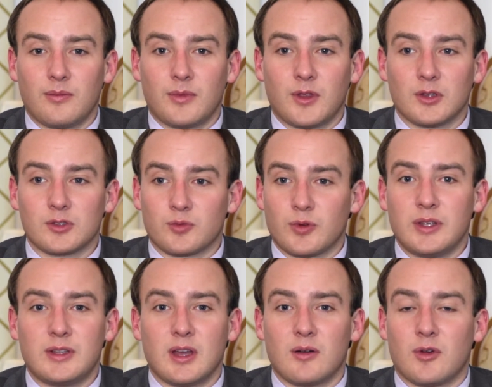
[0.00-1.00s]
those
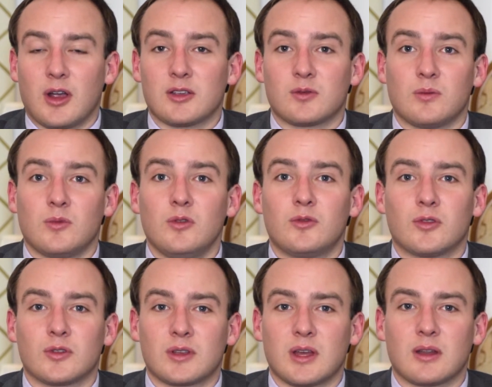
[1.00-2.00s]
retail, as we move
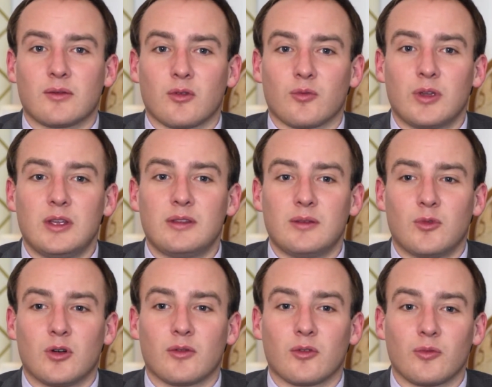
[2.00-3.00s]
towards kind of
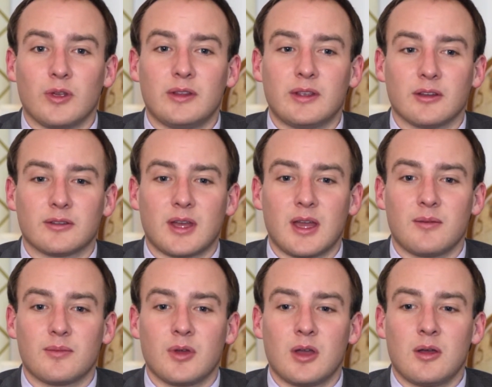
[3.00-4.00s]
more of a retail
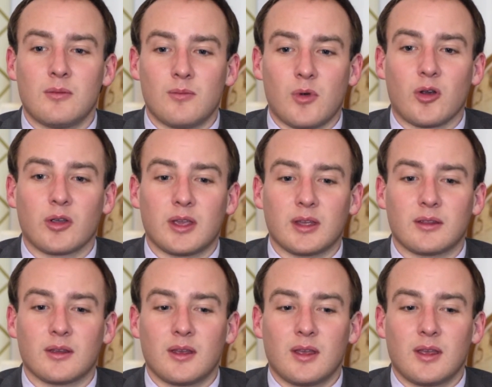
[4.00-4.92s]
type market,